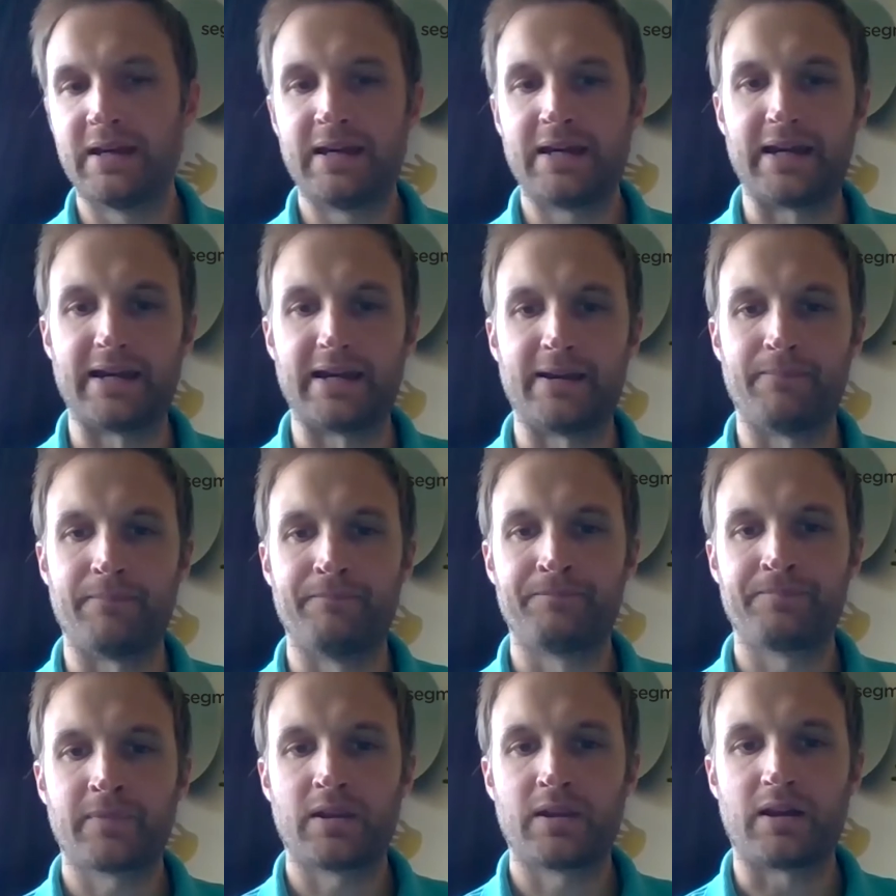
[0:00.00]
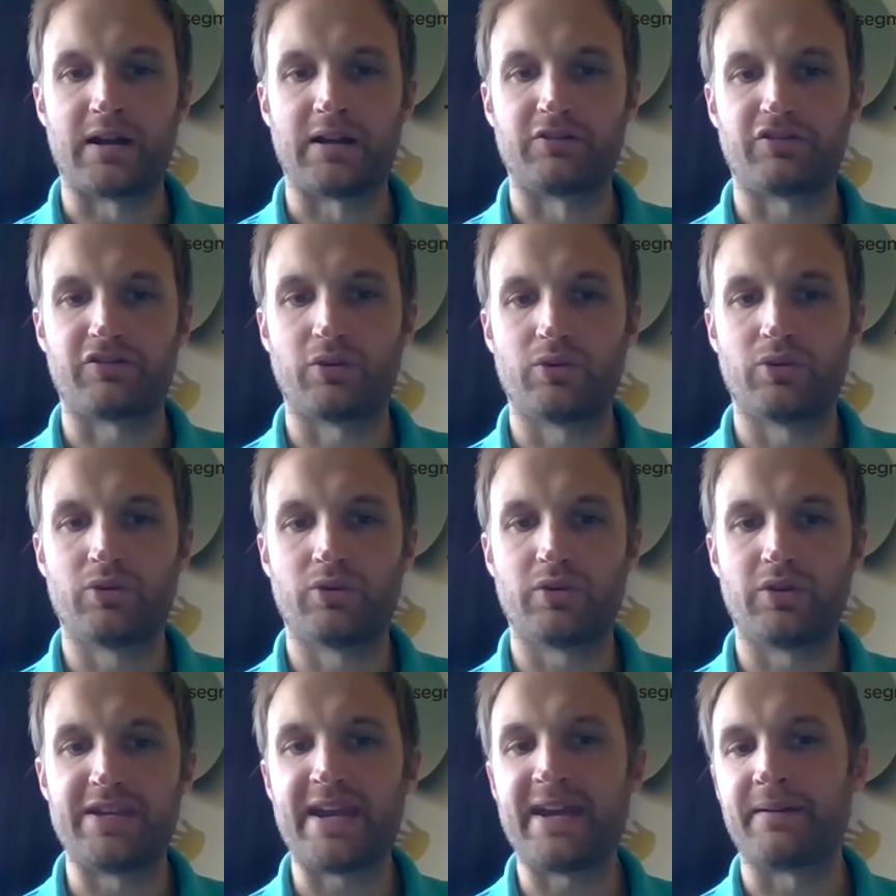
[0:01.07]
And so,
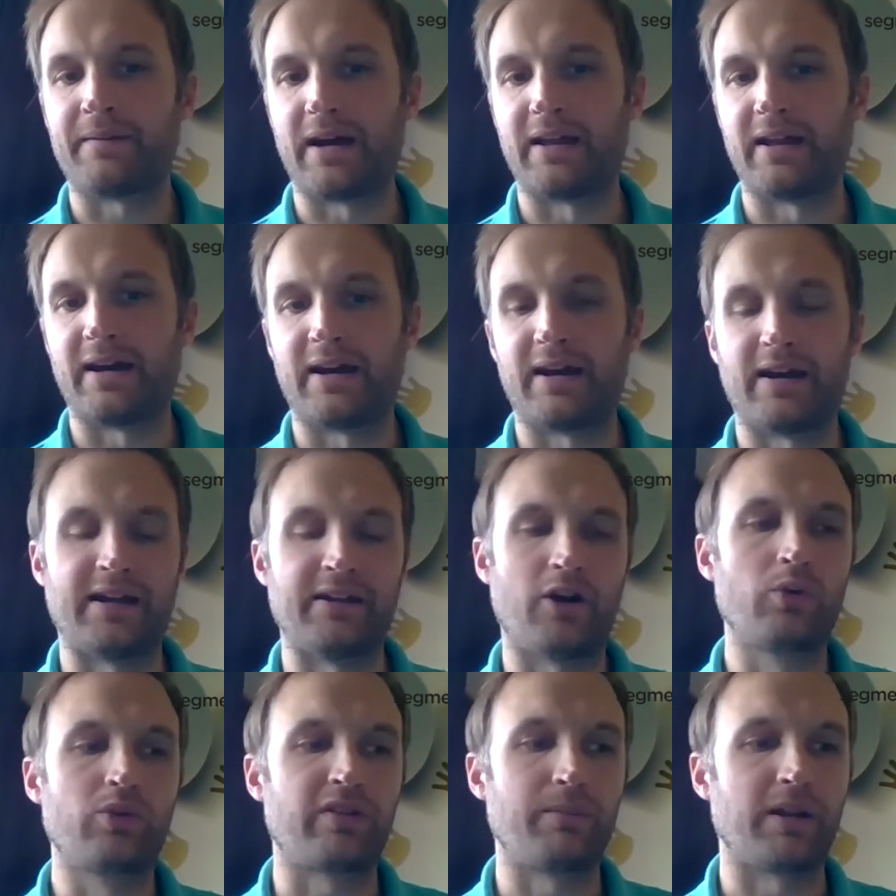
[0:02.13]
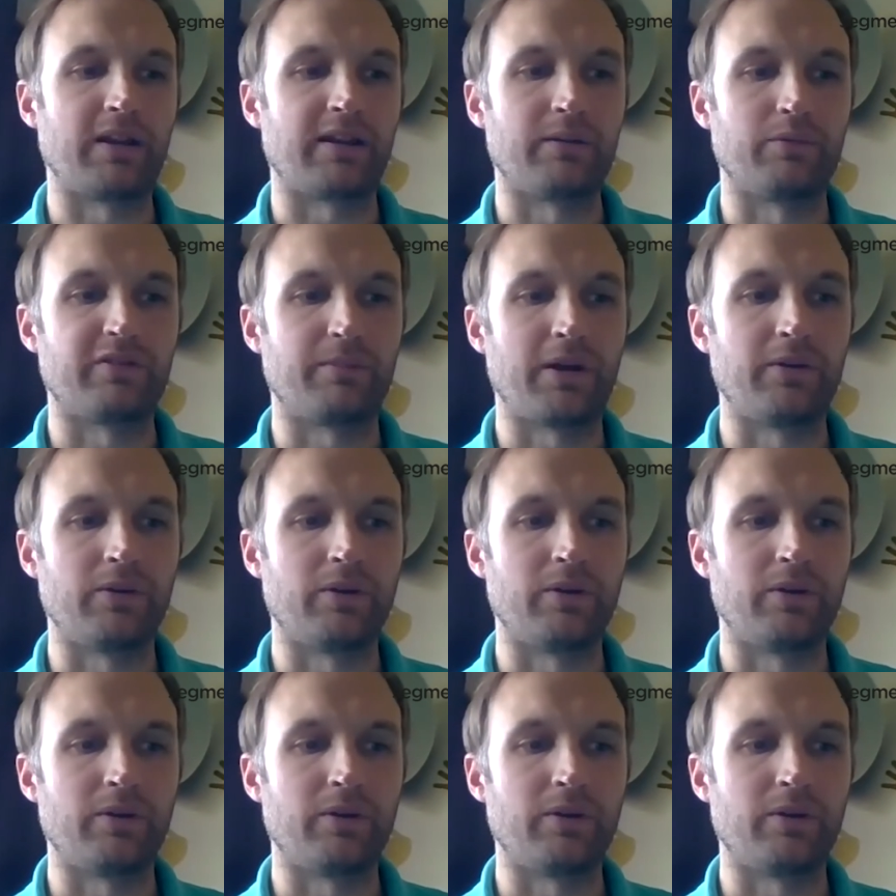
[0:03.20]
and ultimately it was about